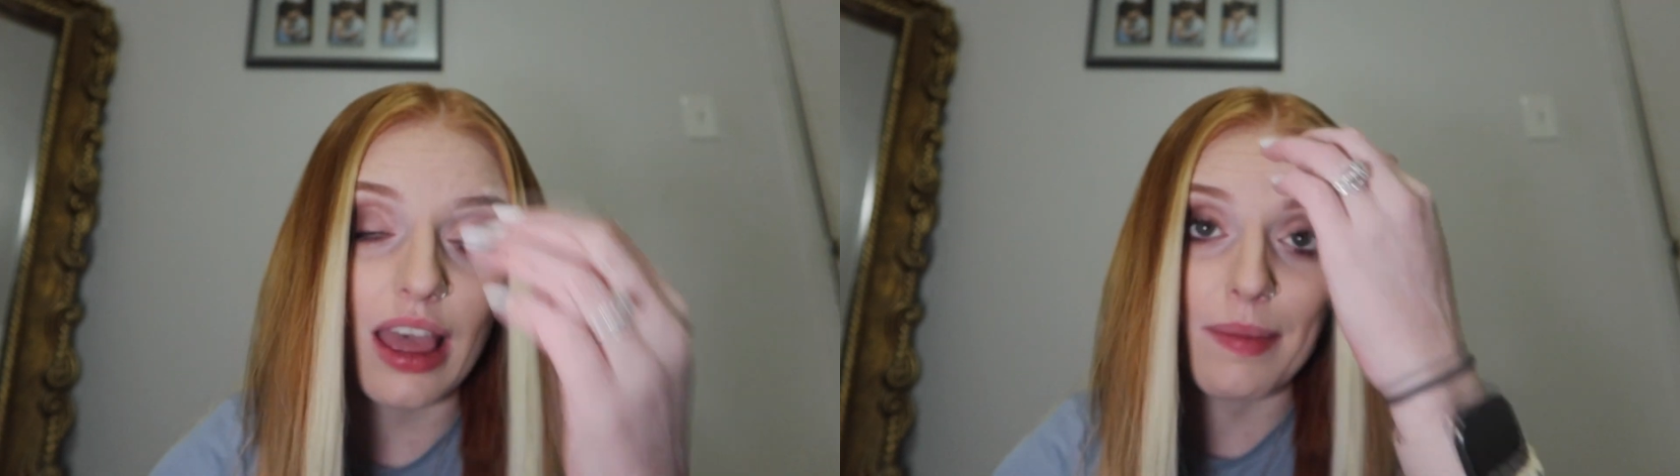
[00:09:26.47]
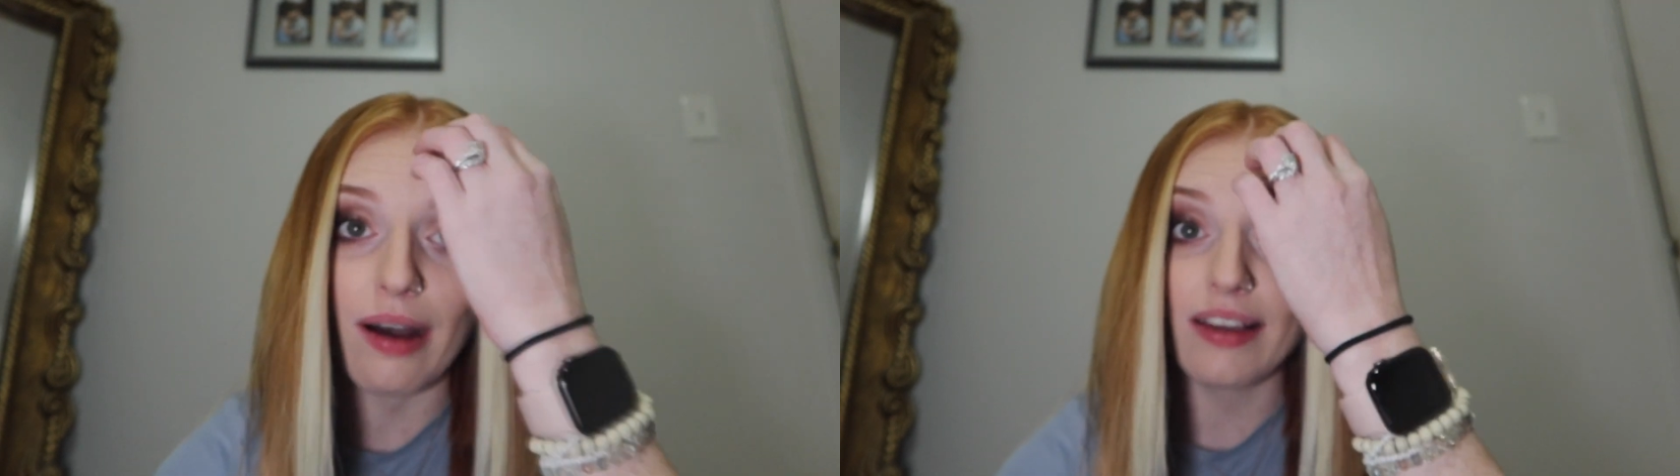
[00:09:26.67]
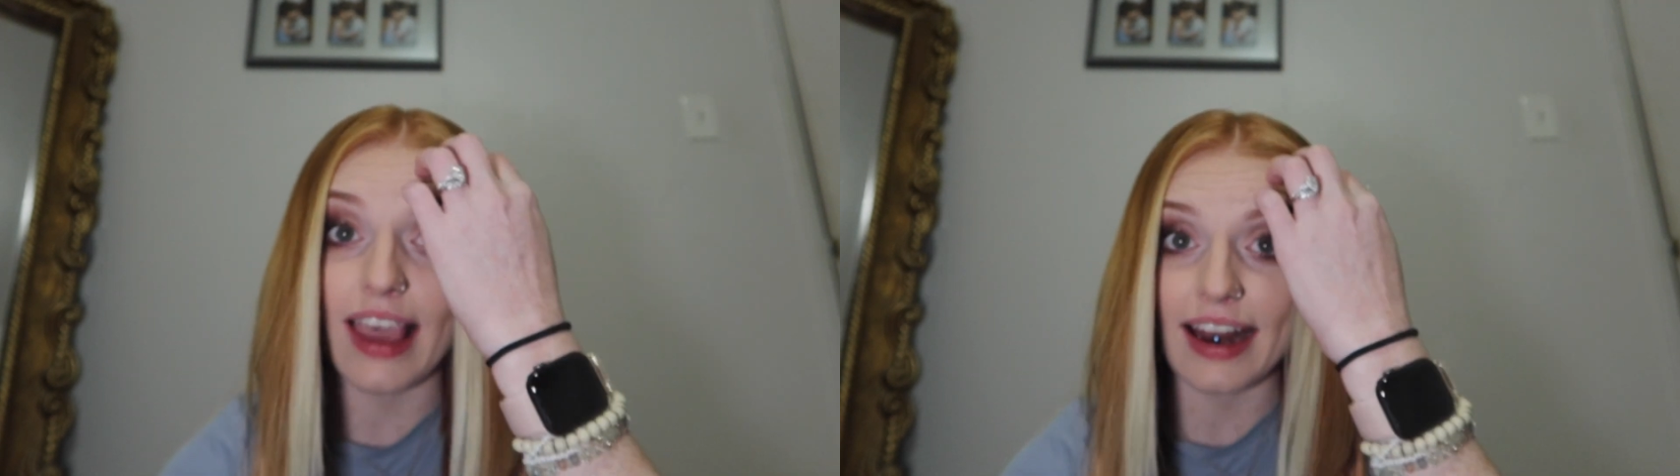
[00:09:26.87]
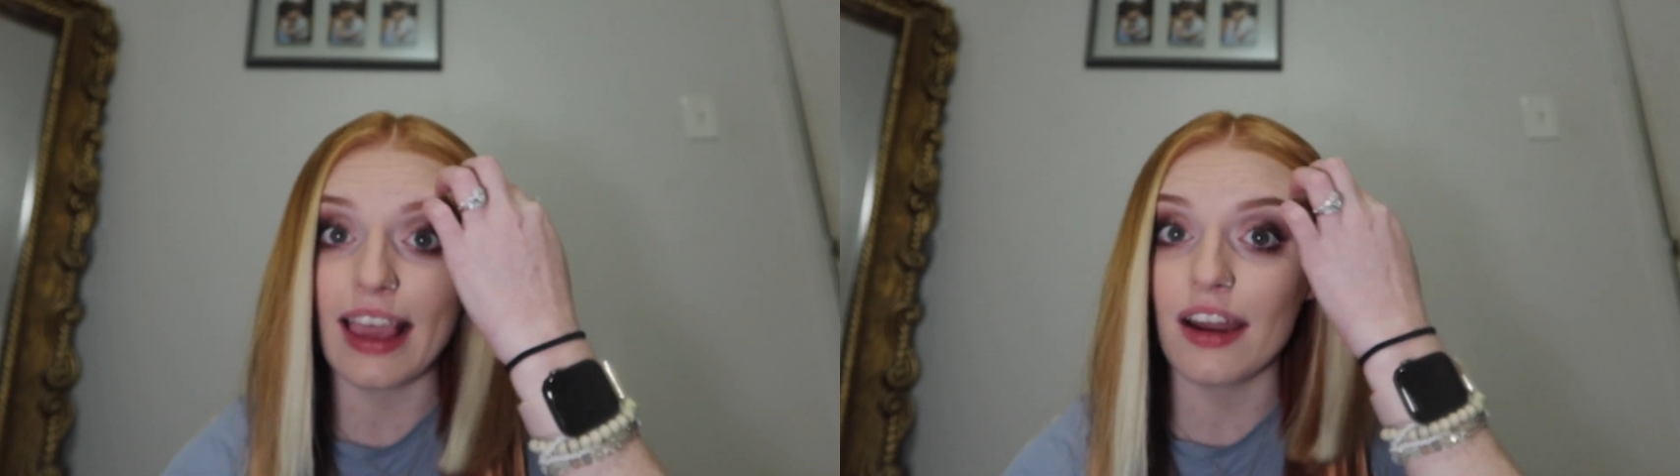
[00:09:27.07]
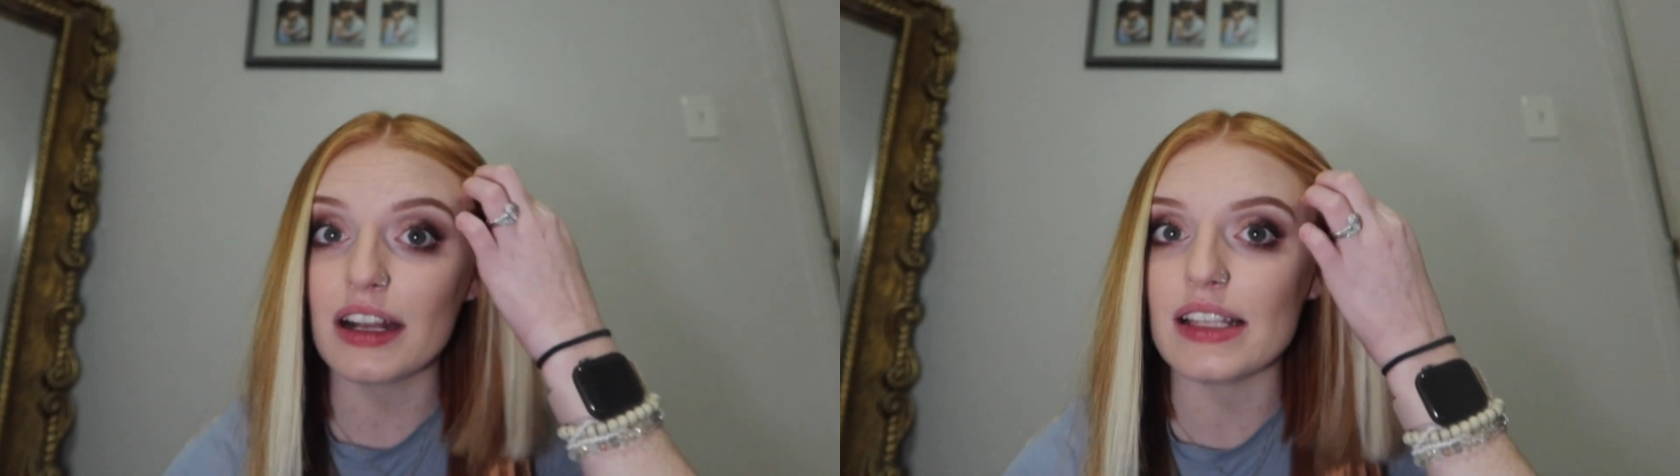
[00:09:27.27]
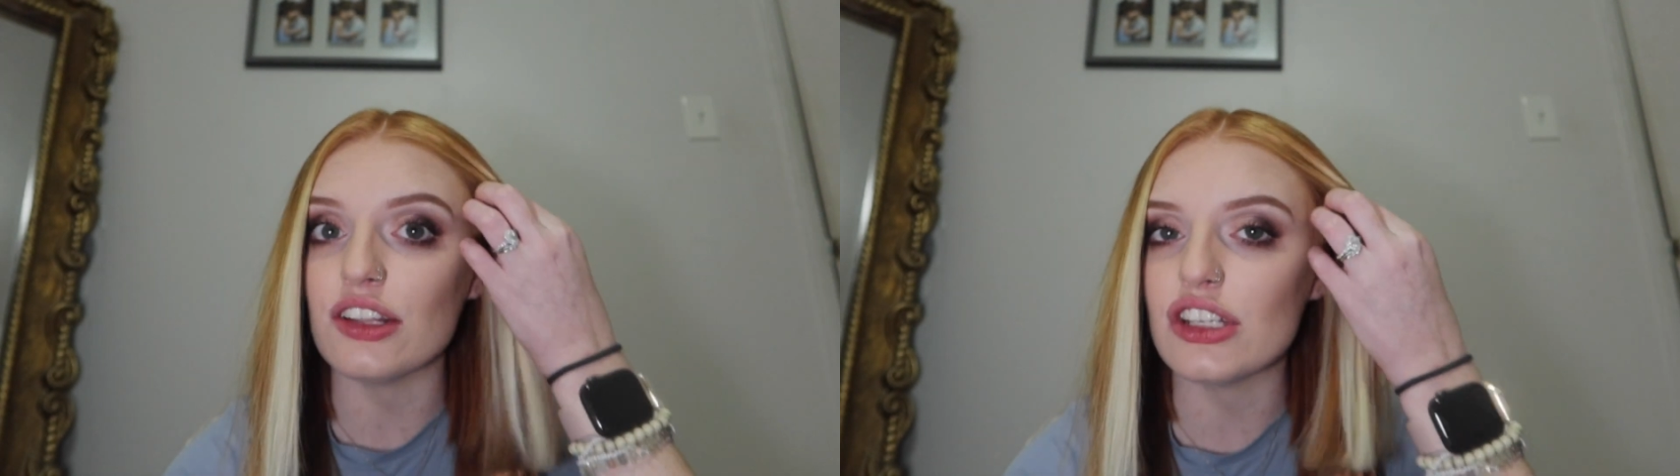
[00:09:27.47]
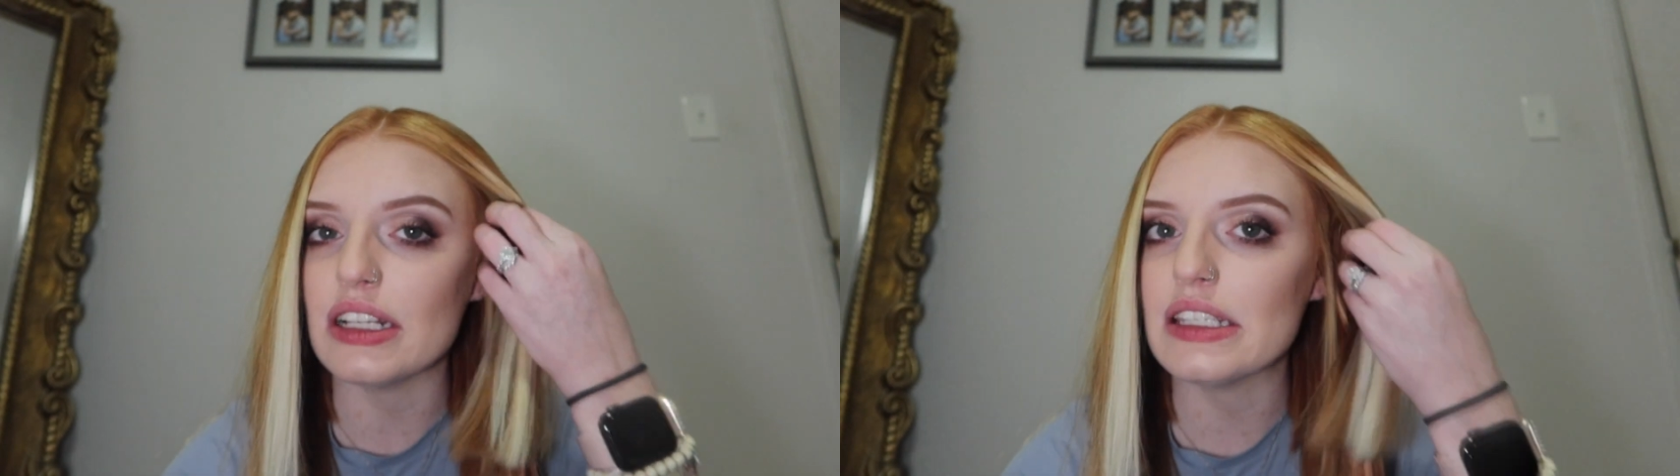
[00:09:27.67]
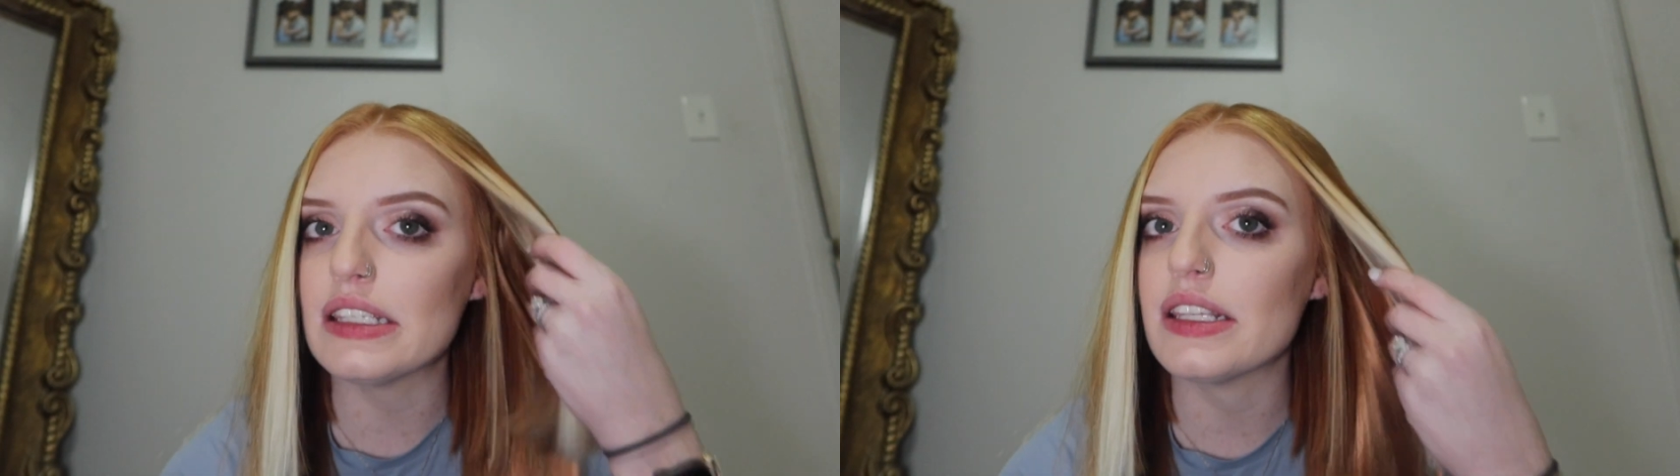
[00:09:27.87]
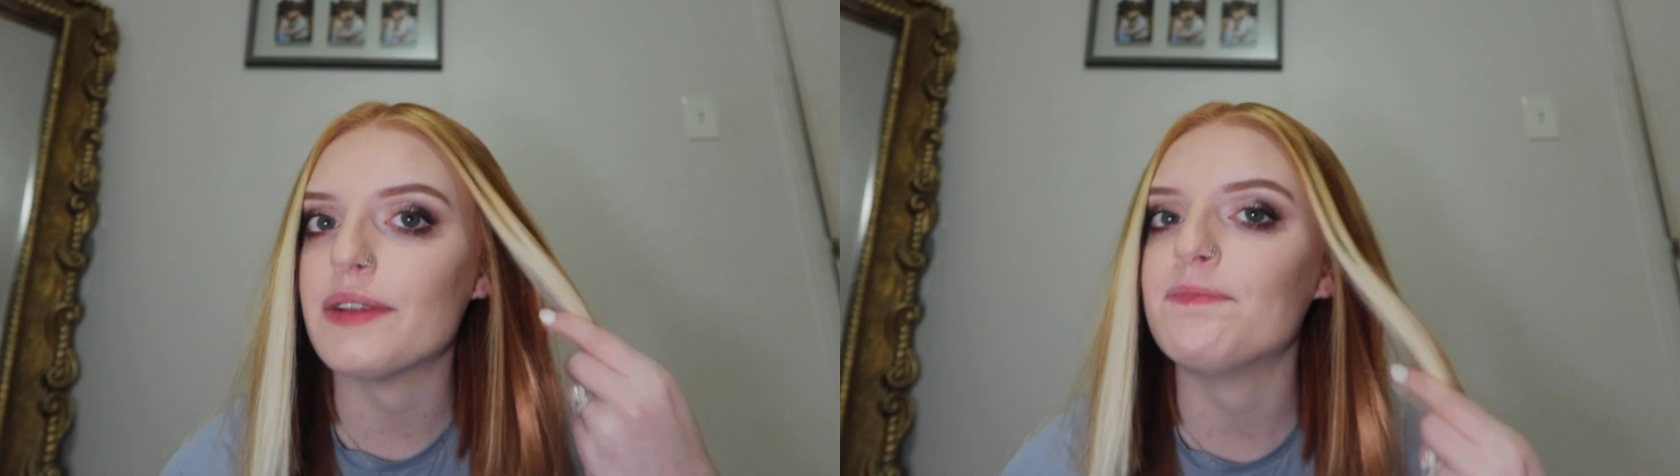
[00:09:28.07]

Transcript: about getting hair extensions